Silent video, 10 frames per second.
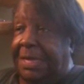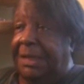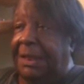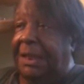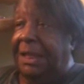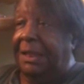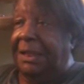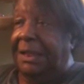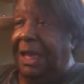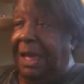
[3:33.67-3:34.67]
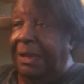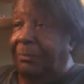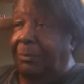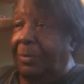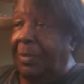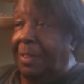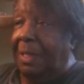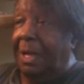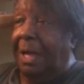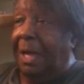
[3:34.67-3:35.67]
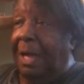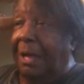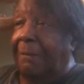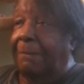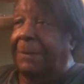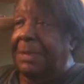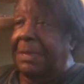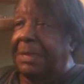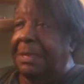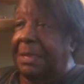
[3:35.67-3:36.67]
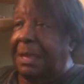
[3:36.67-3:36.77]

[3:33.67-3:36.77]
And in April, I'll be